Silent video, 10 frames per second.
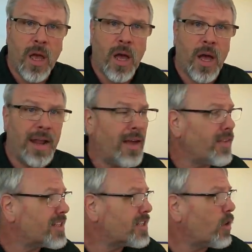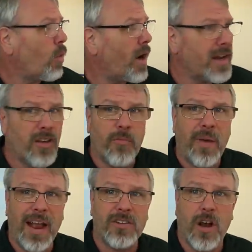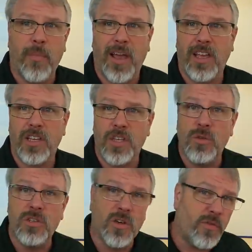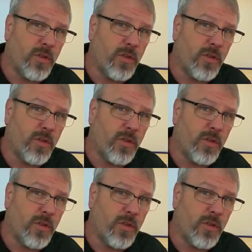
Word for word: Now, this is a wide enough backdrop I could use a